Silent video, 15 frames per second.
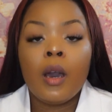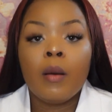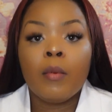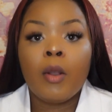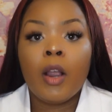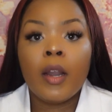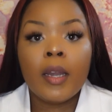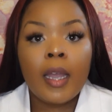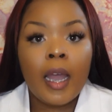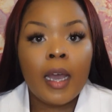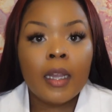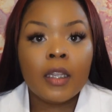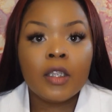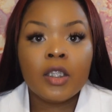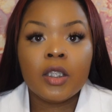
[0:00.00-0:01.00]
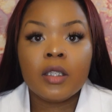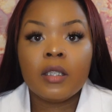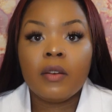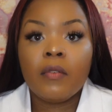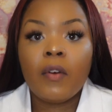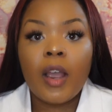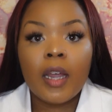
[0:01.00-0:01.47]
cardiologists,
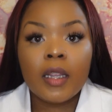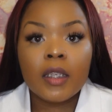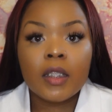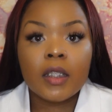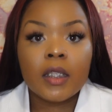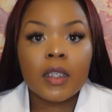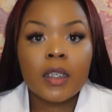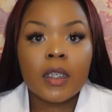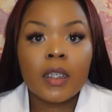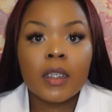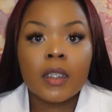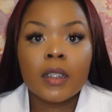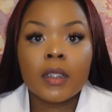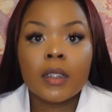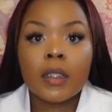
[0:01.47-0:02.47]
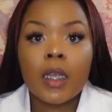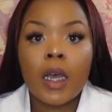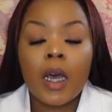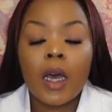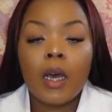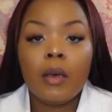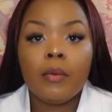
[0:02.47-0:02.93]
nephrologists,
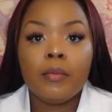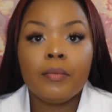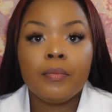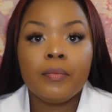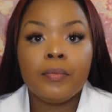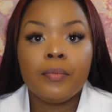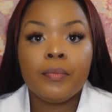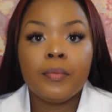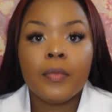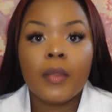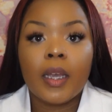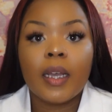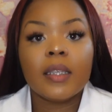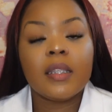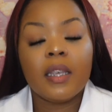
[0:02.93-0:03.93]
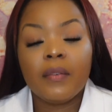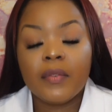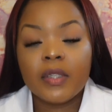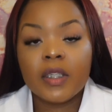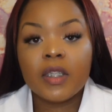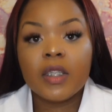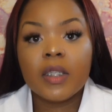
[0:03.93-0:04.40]
like I said,
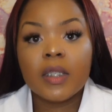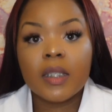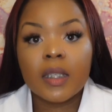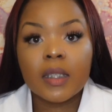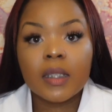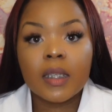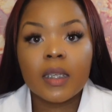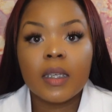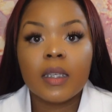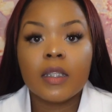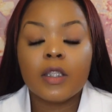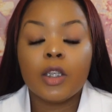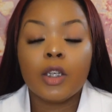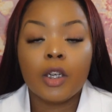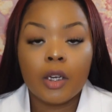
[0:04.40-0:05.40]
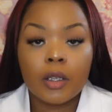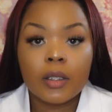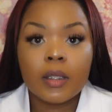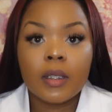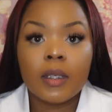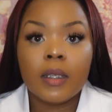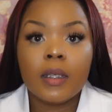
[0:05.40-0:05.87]
physician assistants,
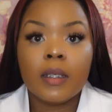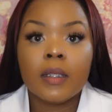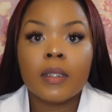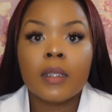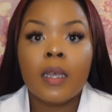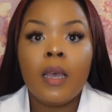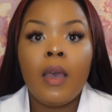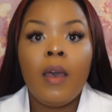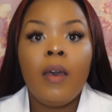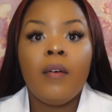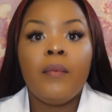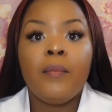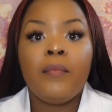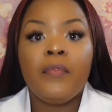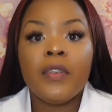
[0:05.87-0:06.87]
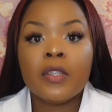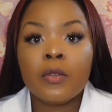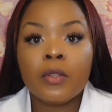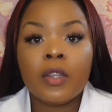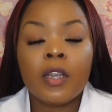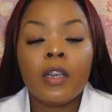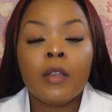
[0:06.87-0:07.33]
nurses,
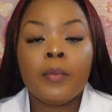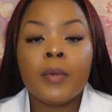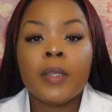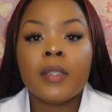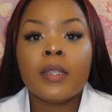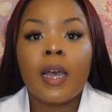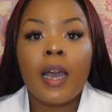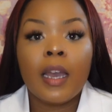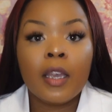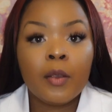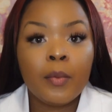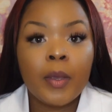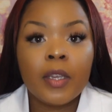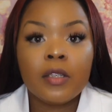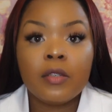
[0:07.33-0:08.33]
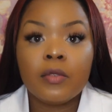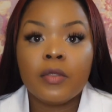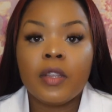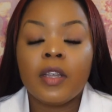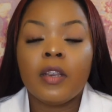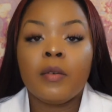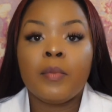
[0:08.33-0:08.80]
physical therapists, occupational
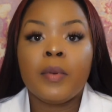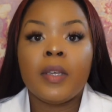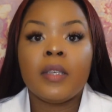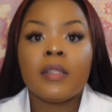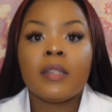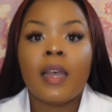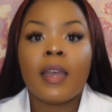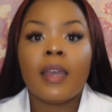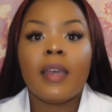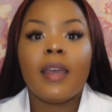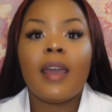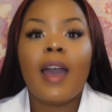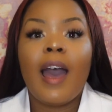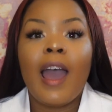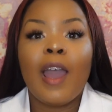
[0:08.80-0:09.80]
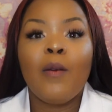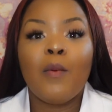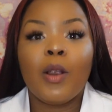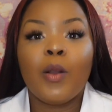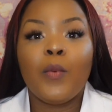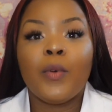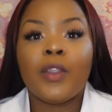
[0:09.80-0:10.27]
therapists. Like, I
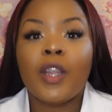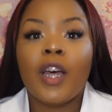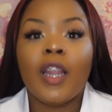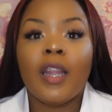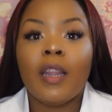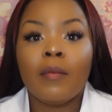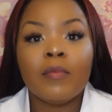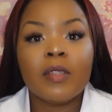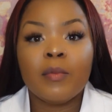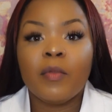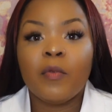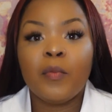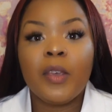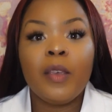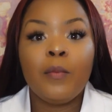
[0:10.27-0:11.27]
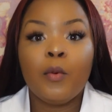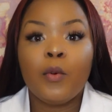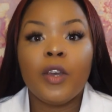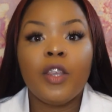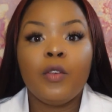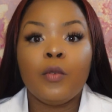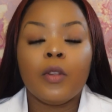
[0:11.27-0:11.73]
work with a lump sum of people,
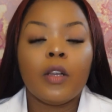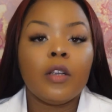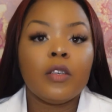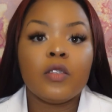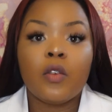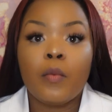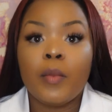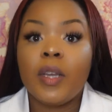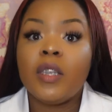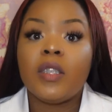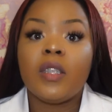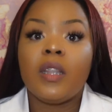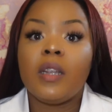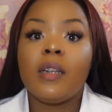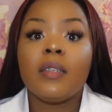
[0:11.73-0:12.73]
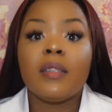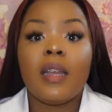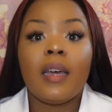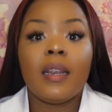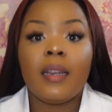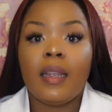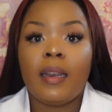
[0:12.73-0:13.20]
and you learn so much. There is
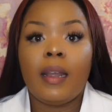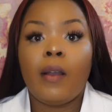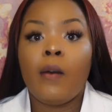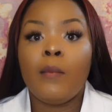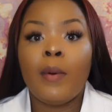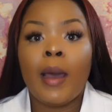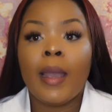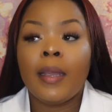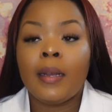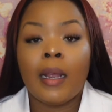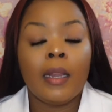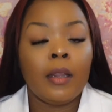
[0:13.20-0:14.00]
not a day that go by and